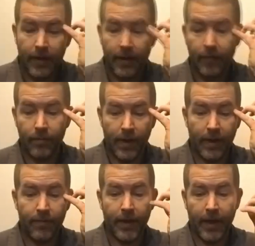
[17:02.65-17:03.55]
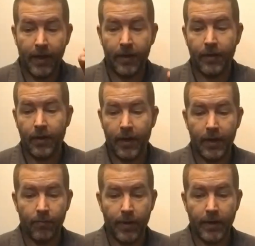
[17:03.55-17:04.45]
I do have to add
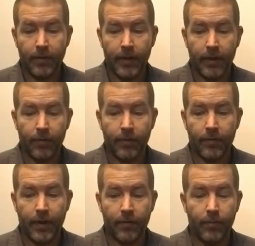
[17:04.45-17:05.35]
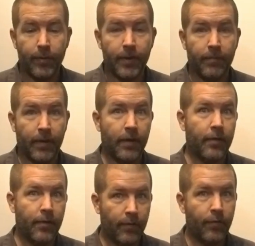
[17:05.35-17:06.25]
a regulator because I do believe
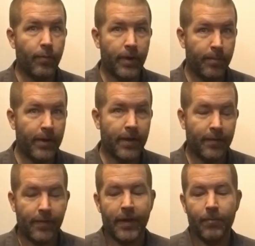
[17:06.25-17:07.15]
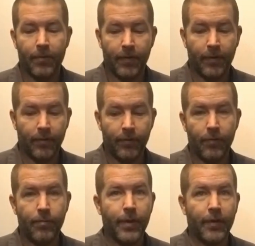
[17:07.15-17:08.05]
120 psi was a little
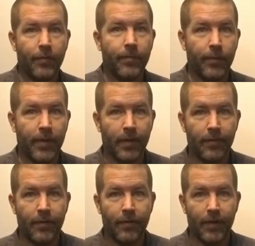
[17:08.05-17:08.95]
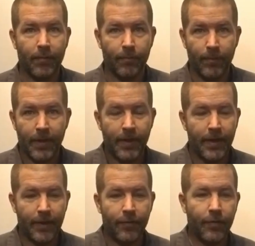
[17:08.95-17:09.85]
too much for this because
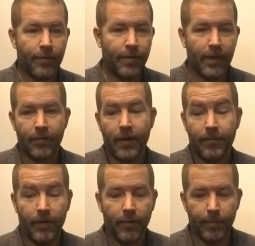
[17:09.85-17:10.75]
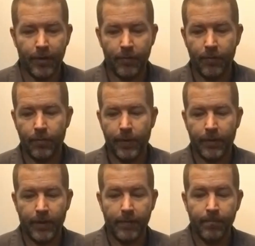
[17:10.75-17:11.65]
it took things off a little bit too
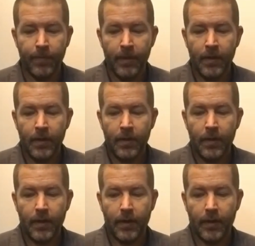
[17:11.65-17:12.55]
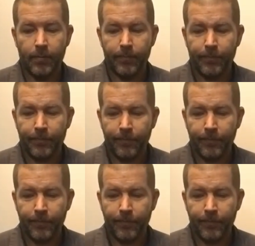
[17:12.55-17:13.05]
quickly. But